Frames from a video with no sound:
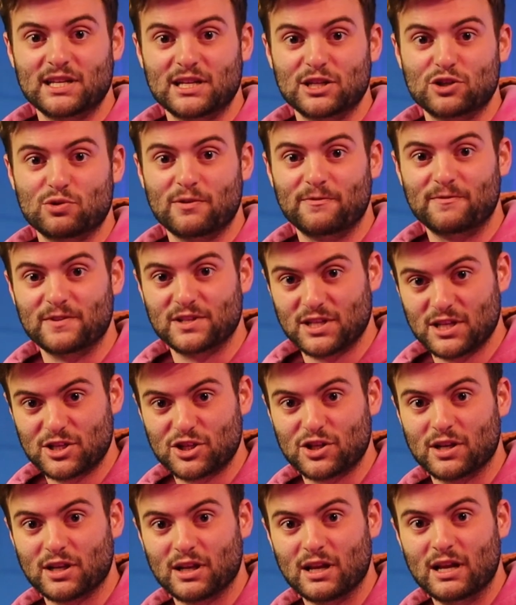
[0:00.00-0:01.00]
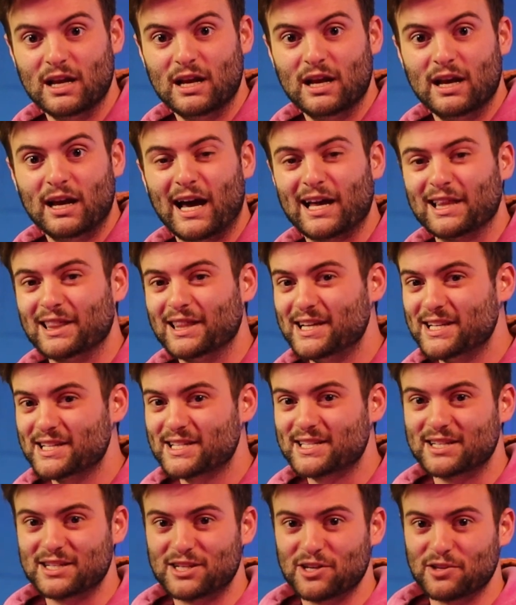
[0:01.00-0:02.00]
century physician, at
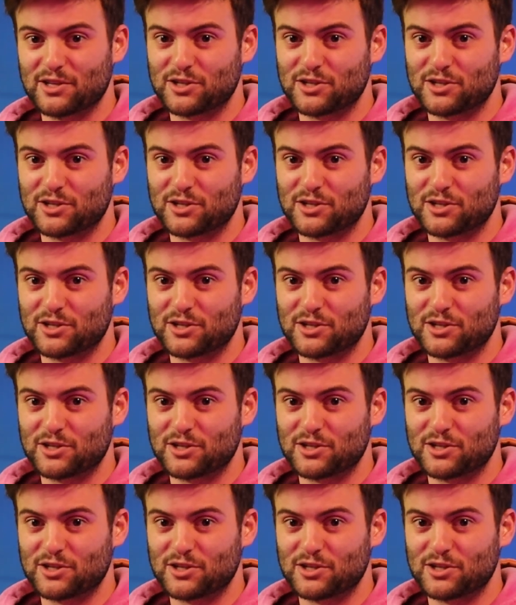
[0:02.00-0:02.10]
least until